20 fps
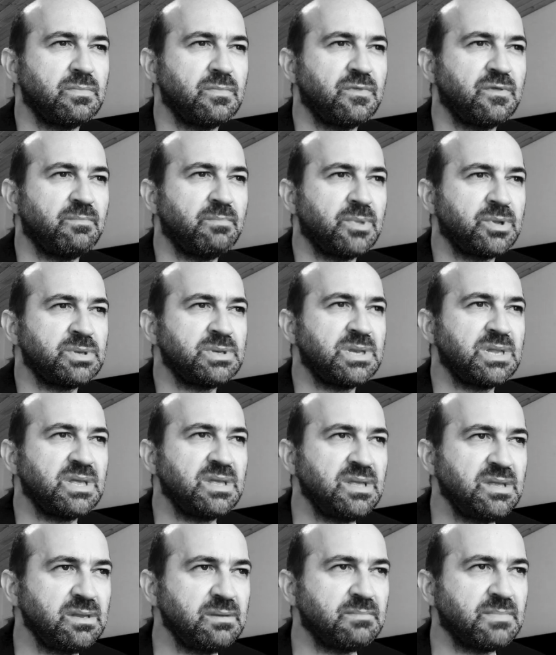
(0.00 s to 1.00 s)
the
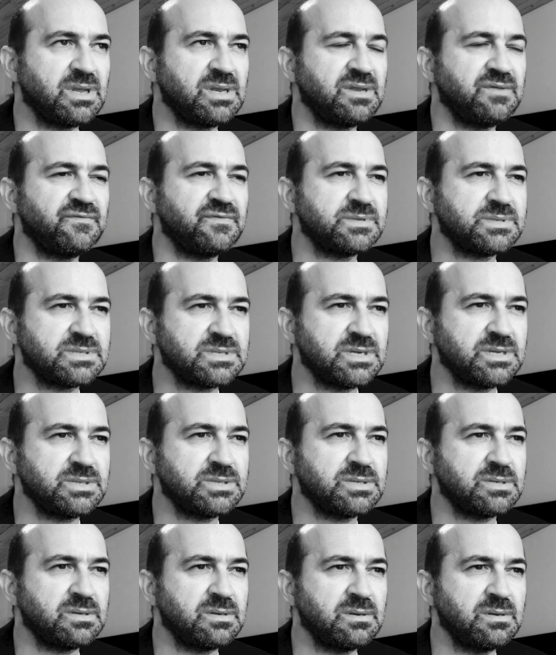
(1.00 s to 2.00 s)
mundane
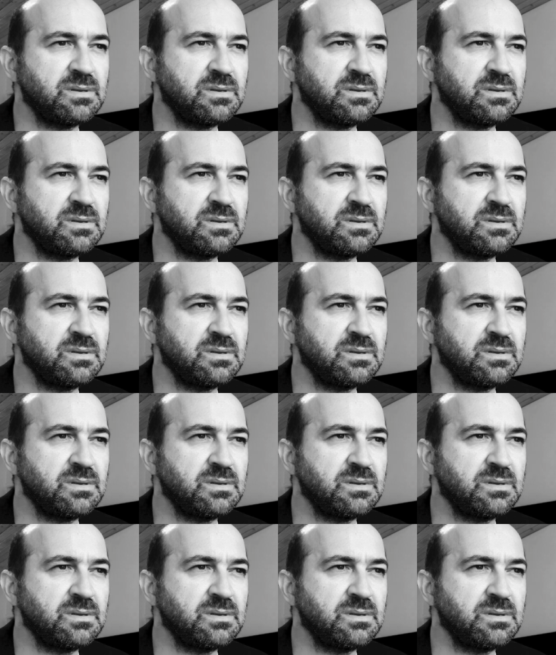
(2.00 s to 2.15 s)
manifestation